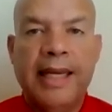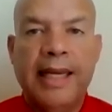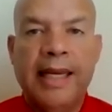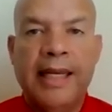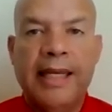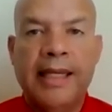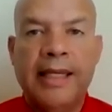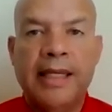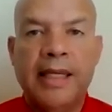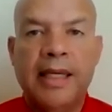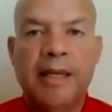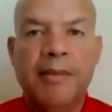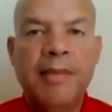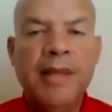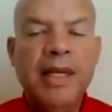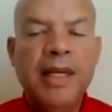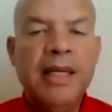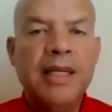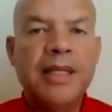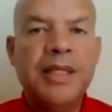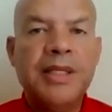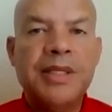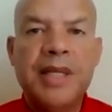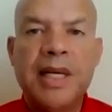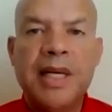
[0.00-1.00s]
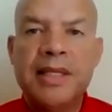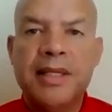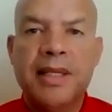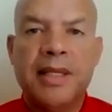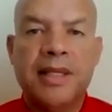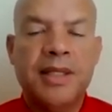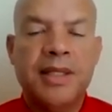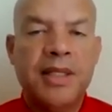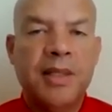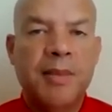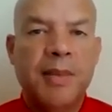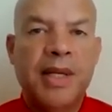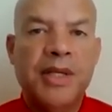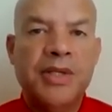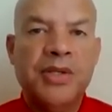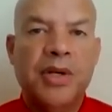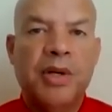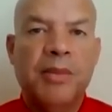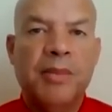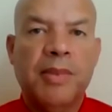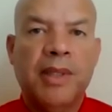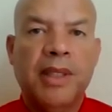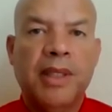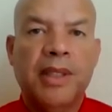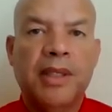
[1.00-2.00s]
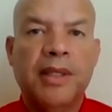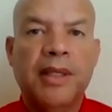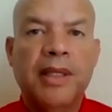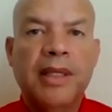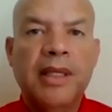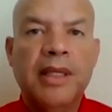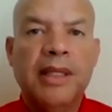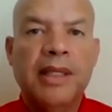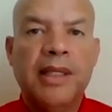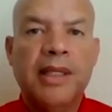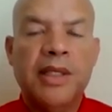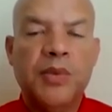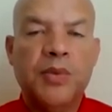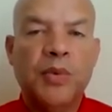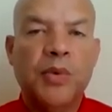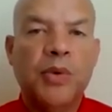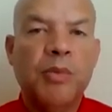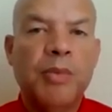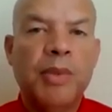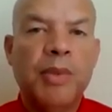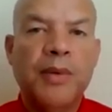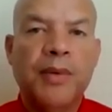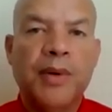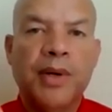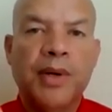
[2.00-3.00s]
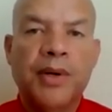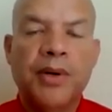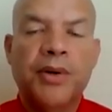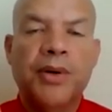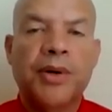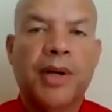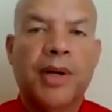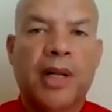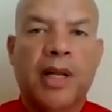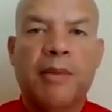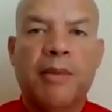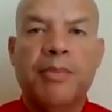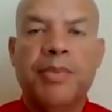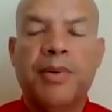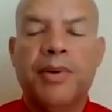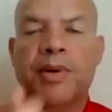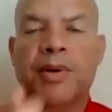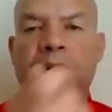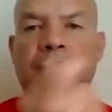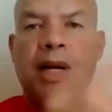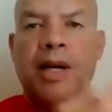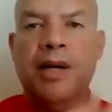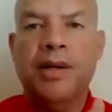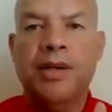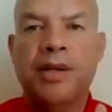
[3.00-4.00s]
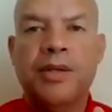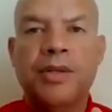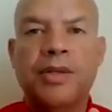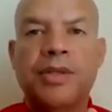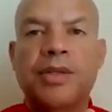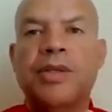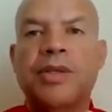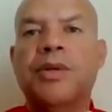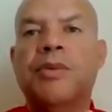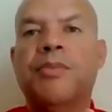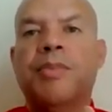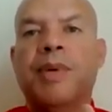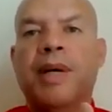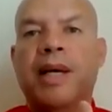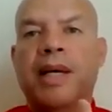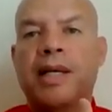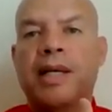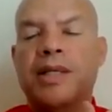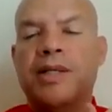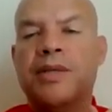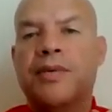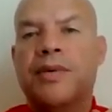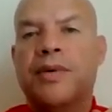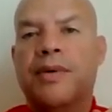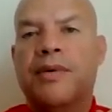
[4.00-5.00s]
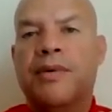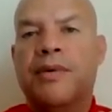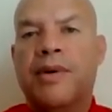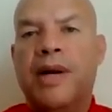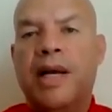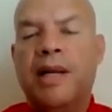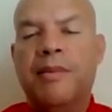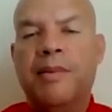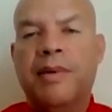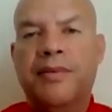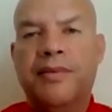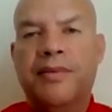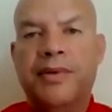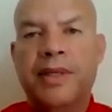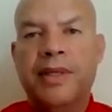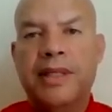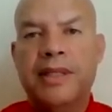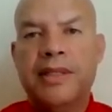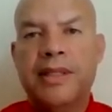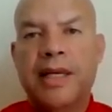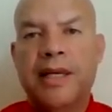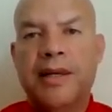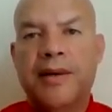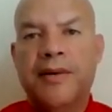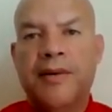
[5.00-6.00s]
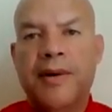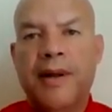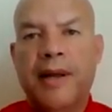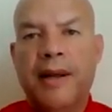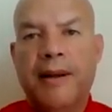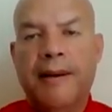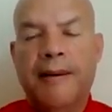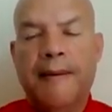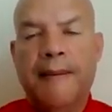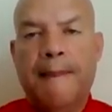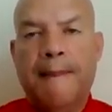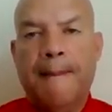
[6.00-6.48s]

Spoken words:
And Jessica, just to make sure I'm clear, this will be recorded and put on our YouTube page, right, my friend? Is that correct?